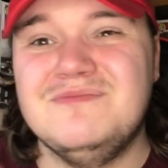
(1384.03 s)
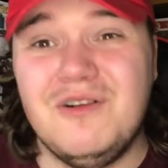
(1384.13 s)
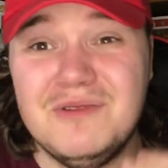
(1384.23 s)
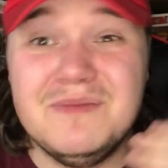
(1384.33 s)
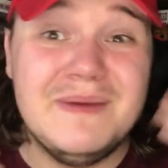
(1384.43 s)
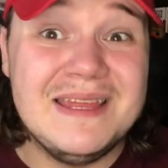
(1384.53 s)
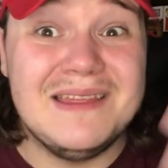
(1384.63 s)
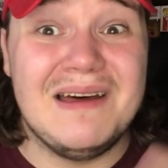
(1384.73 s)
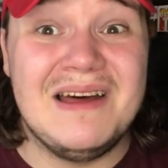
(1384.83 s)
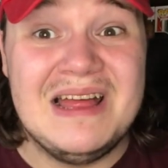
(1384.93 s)
What would be
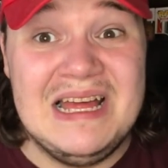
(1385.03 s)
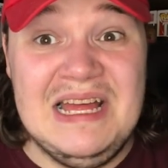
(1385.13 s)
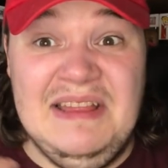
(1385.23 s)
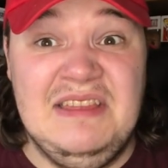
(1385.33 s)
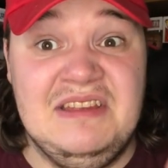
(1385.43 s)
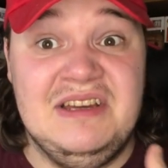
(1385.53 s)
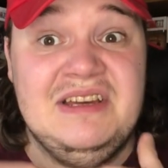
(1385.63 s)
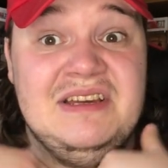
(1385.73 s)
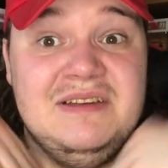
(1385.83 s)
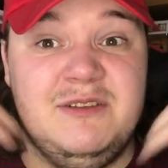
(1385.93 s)
the
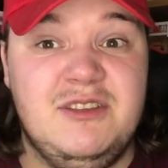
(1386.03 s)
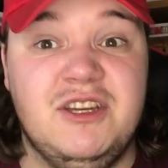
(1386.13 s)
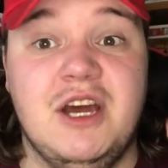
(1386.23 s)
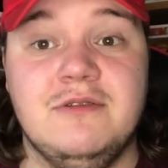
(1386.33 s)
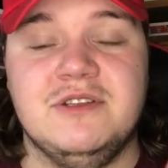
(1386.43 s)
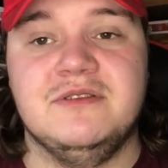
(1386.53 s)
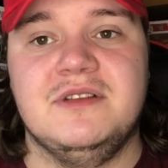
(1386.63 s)
go-to?